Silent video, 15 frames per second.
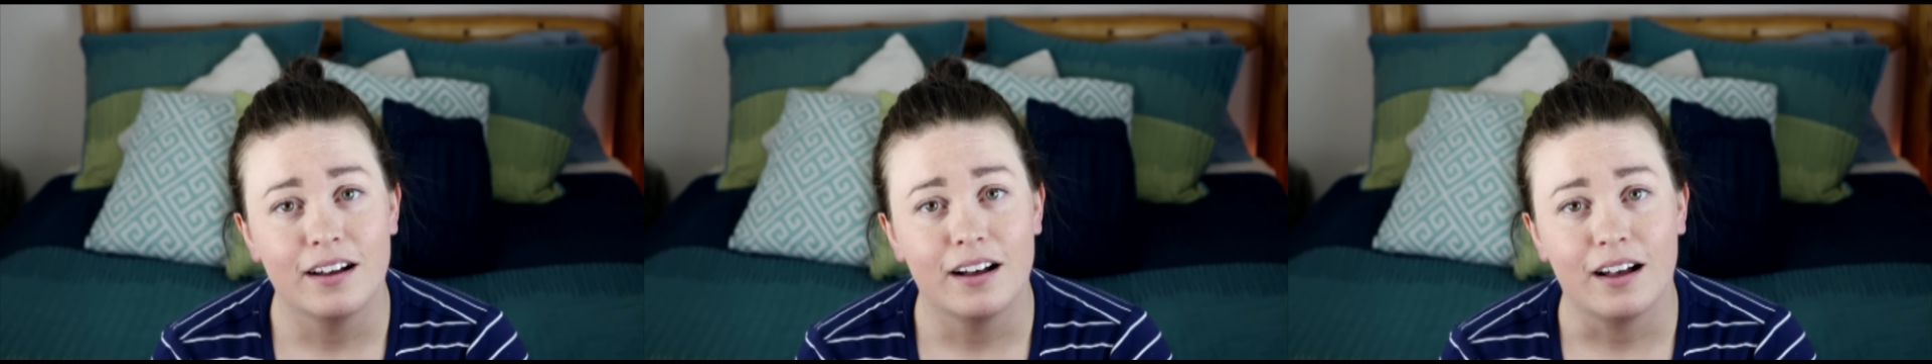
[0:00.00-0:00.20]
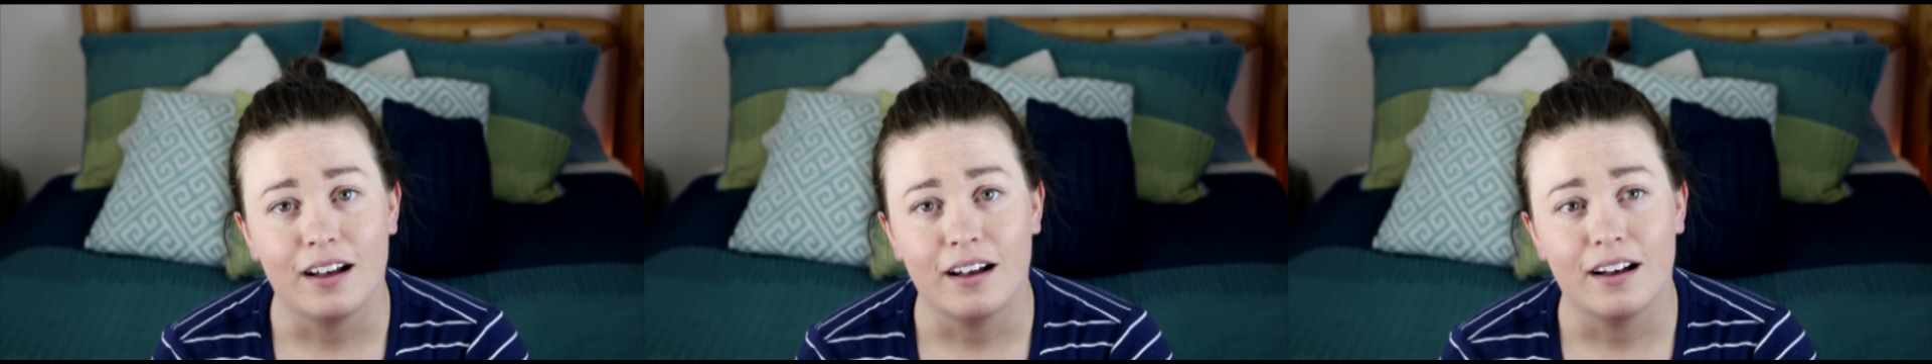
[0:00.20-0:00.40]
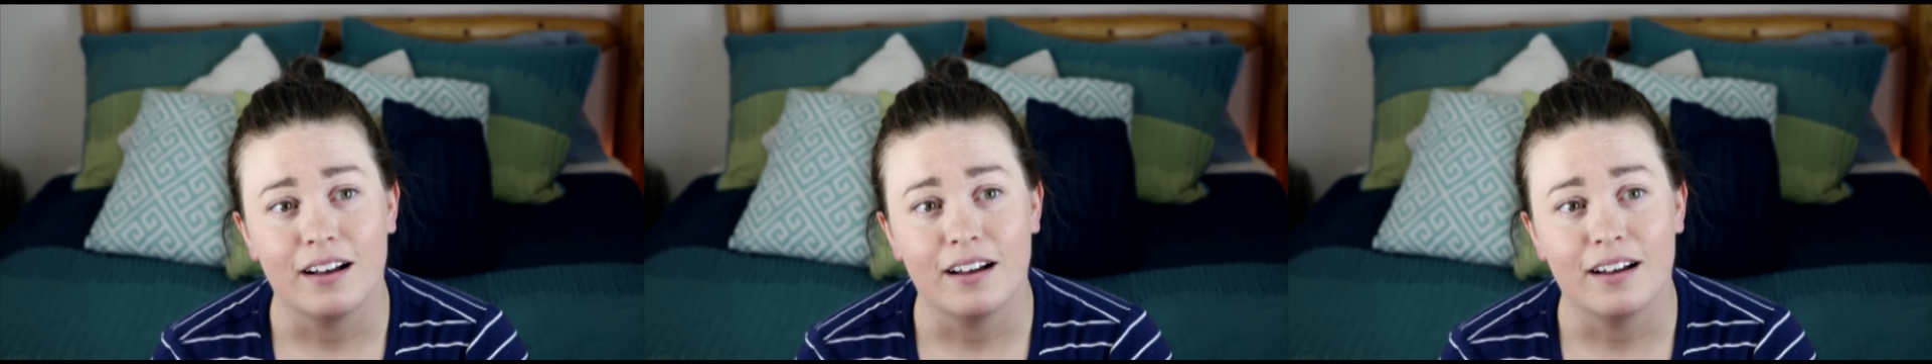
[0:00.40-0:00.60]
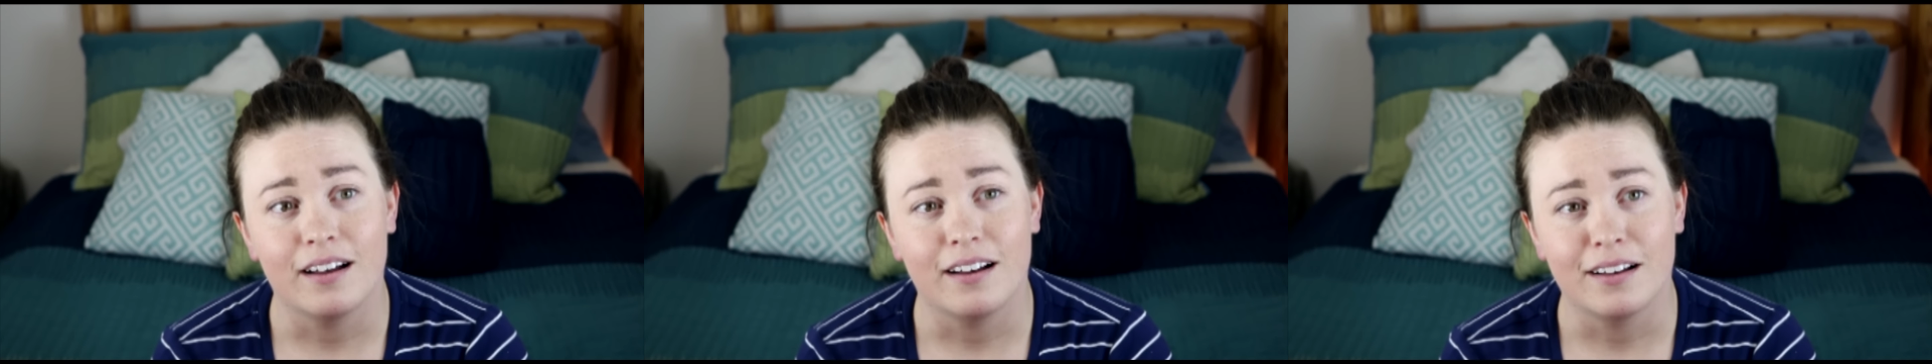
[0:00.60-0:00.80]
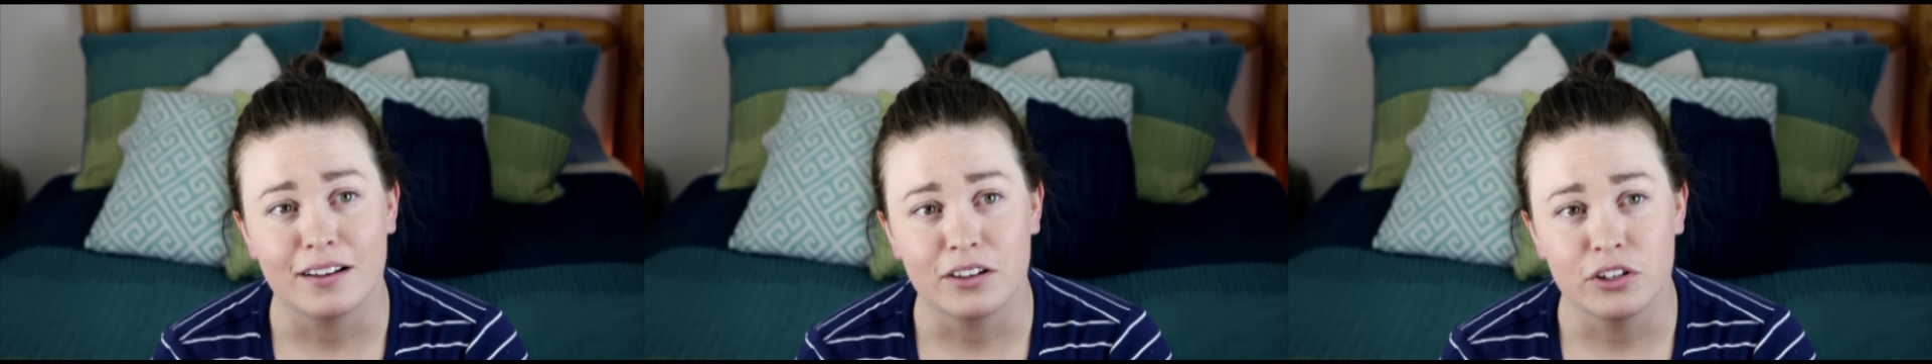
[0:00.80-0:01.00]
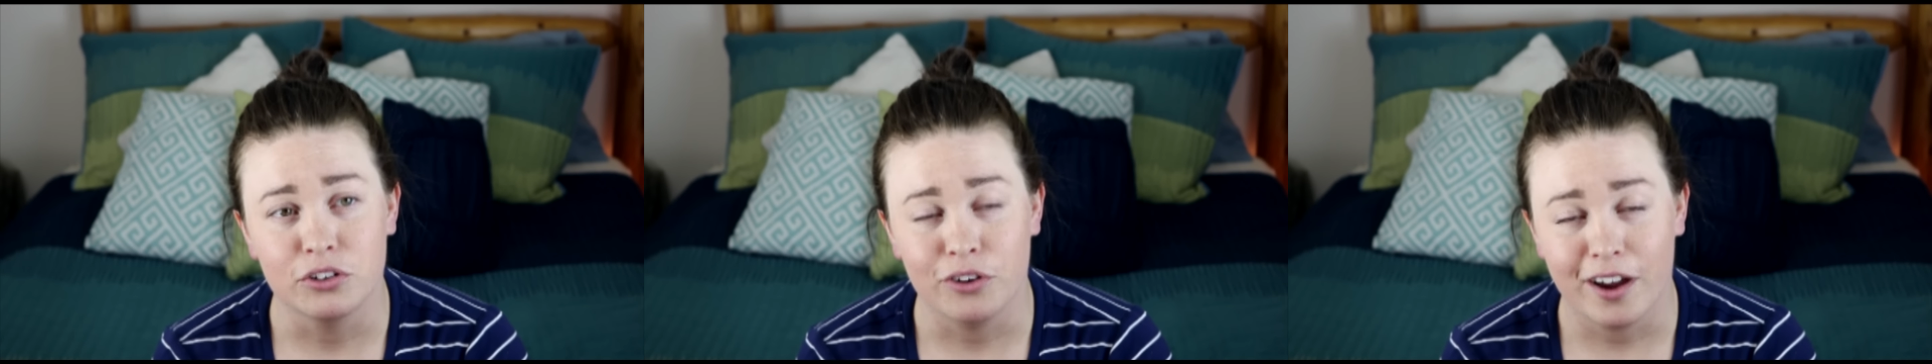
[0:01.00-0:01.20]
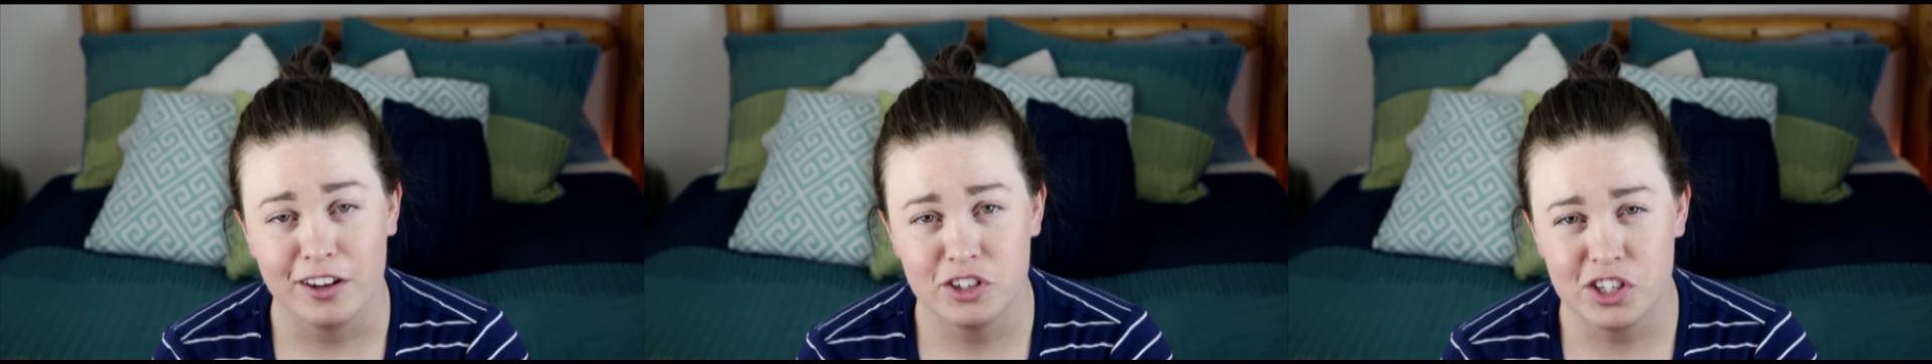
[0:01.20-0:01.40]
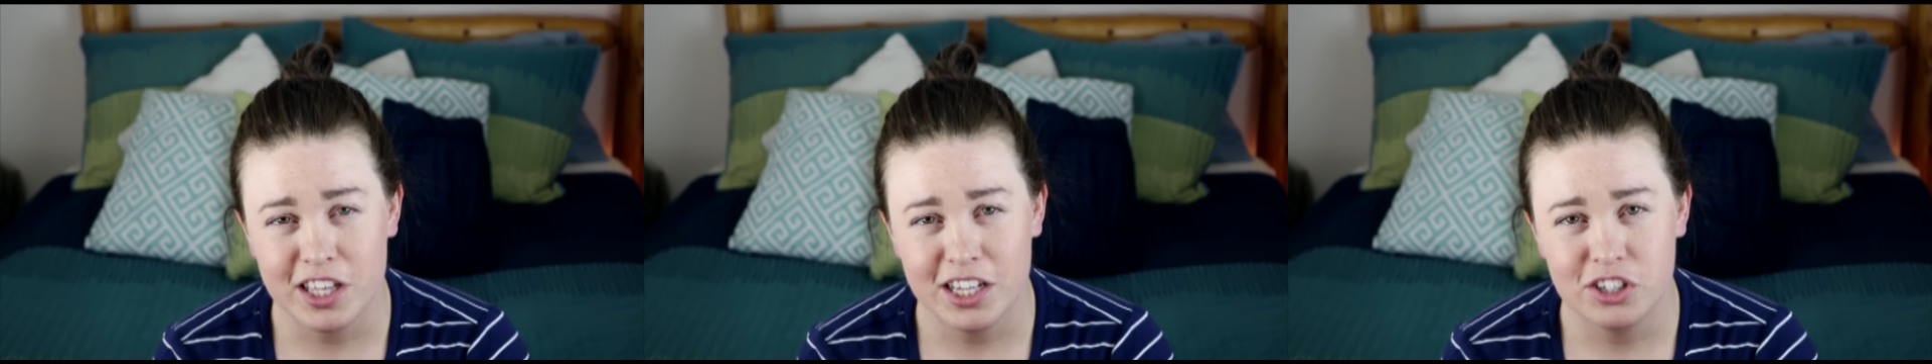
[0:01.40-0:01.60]

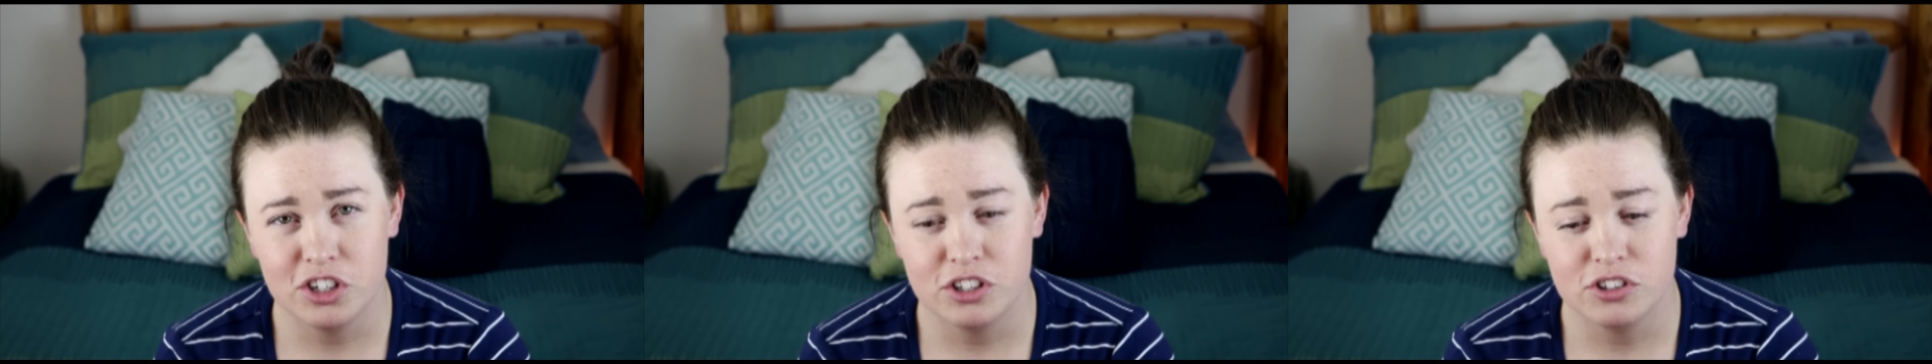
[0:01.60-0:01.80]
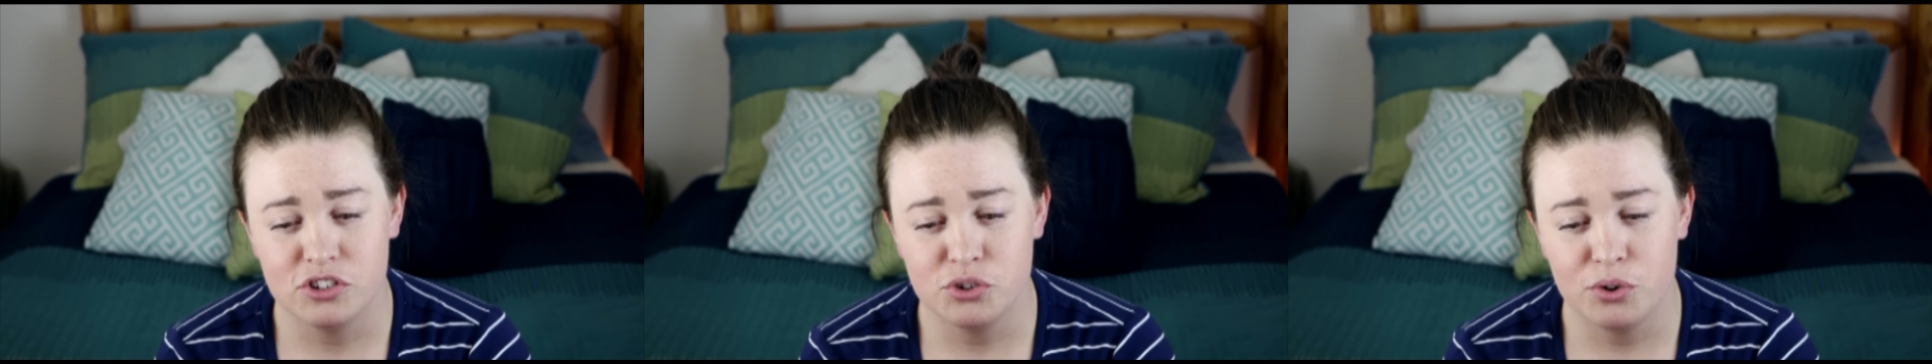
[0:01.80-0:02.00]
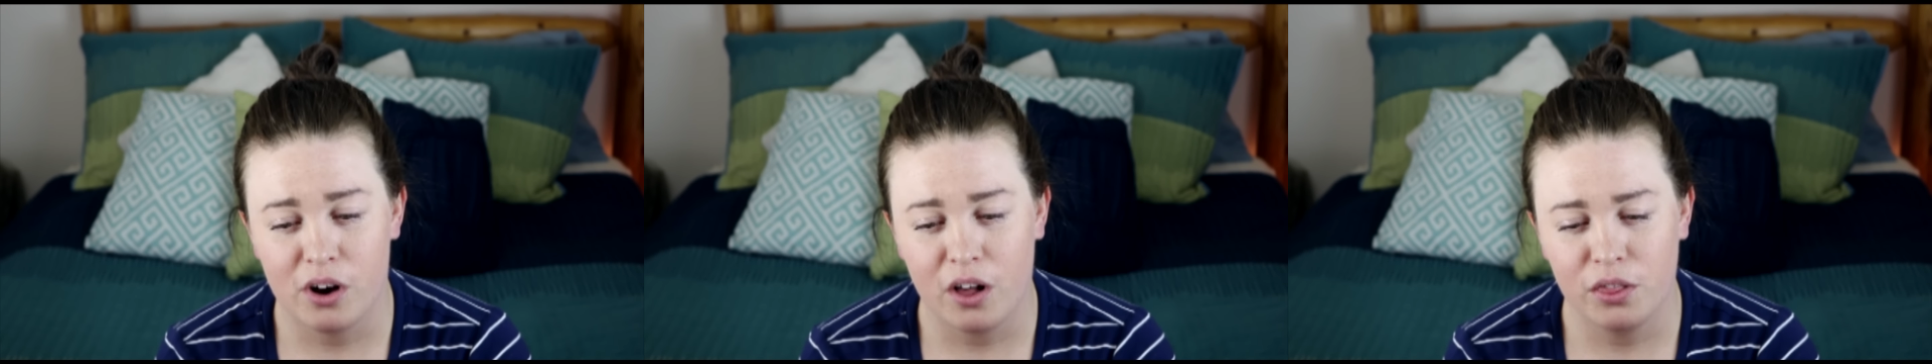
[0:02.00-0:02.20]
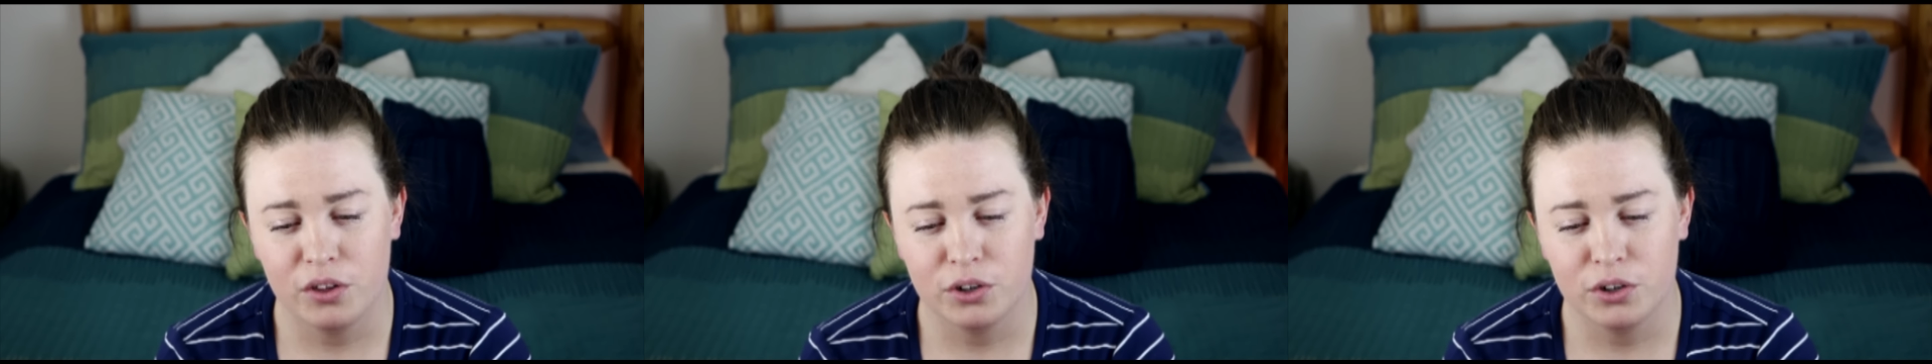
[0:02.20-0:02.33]
Congratulations to all